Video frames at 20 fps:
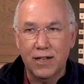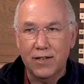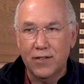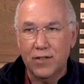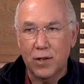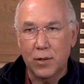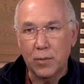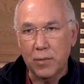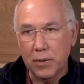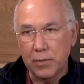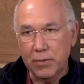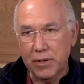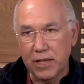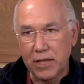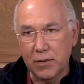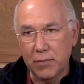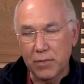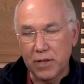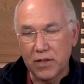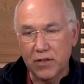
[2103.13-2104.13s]
Some people
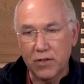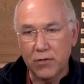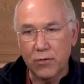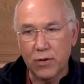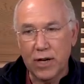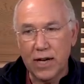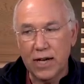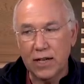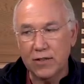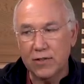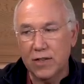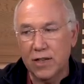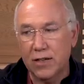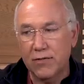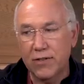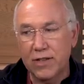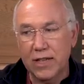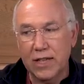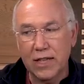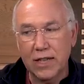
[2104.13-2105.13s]
eat bits of wax.
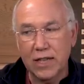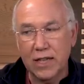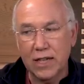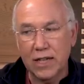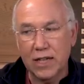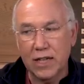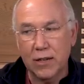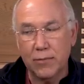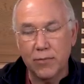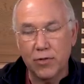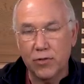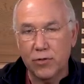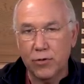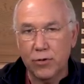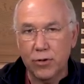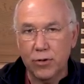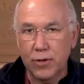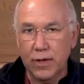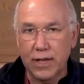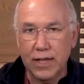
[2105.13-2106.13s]
Everything that comes
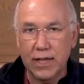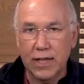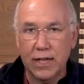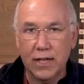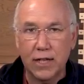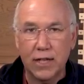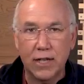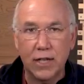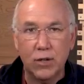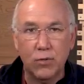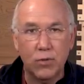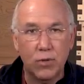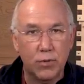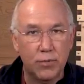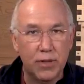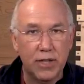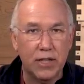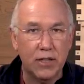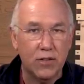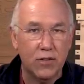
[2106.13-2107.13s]
through in that honey
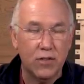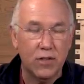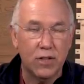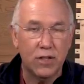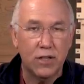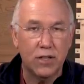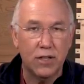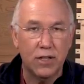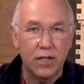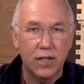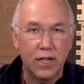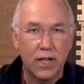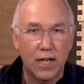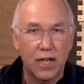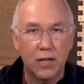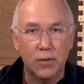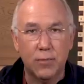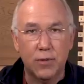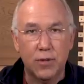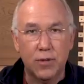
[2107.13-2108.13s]
would be considered
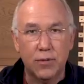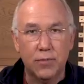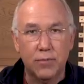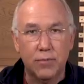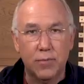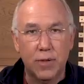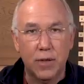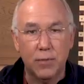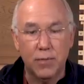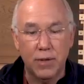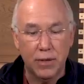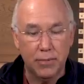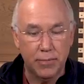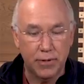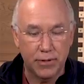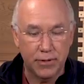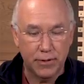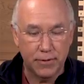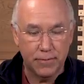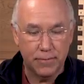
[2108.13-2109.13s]
edible by
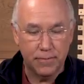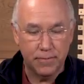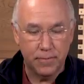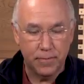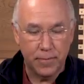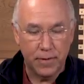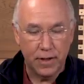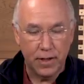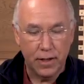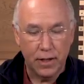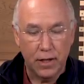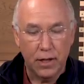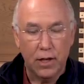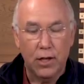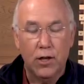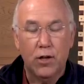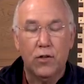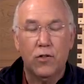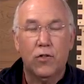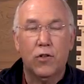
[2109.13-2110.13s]
people.
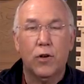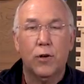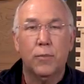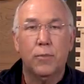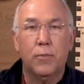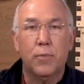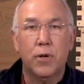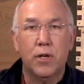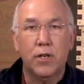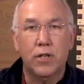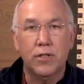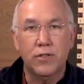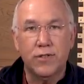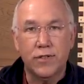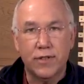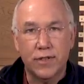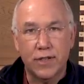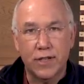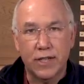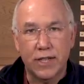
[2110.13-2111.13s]
So
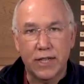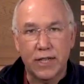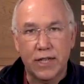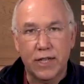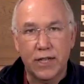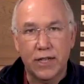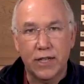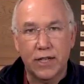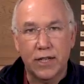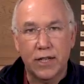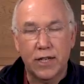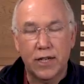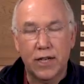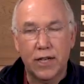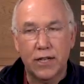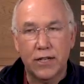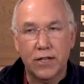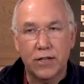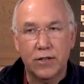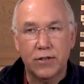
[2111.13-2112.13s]
personally,
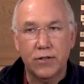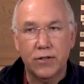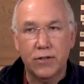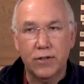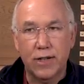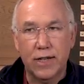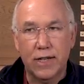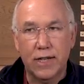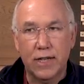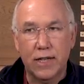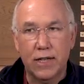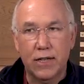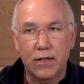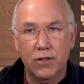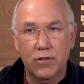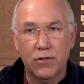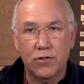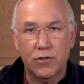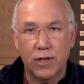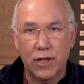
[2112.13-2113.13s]
I don't do any
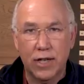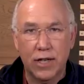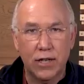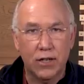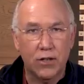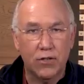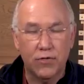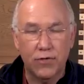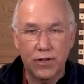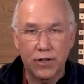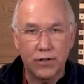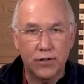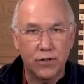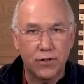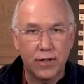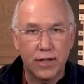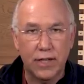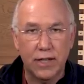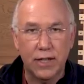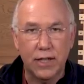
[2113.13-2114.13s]
straining or
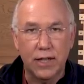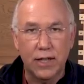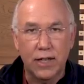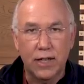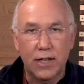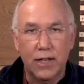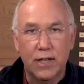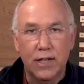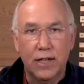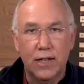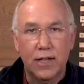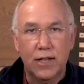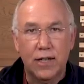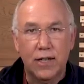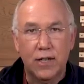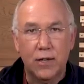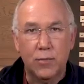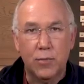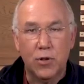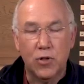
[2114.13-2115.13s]
filtering.
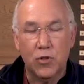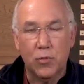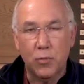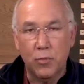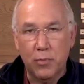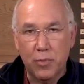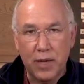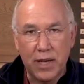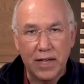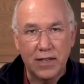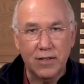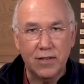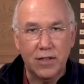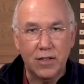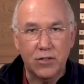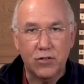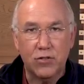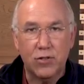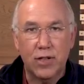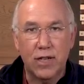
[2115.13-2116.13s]
Uh, the most
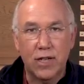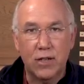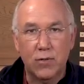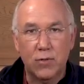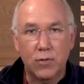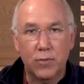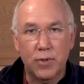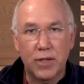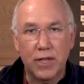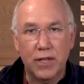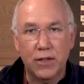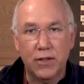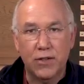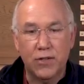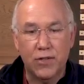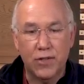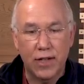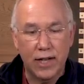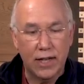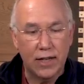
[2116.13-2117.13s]
basic straining would be the
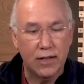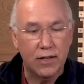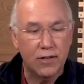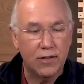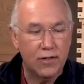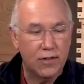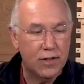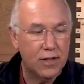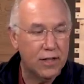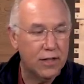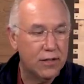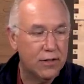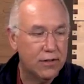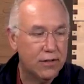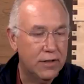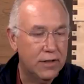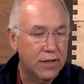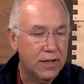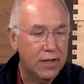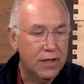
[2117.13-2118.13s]
stainless
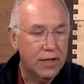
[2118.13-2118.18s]
steel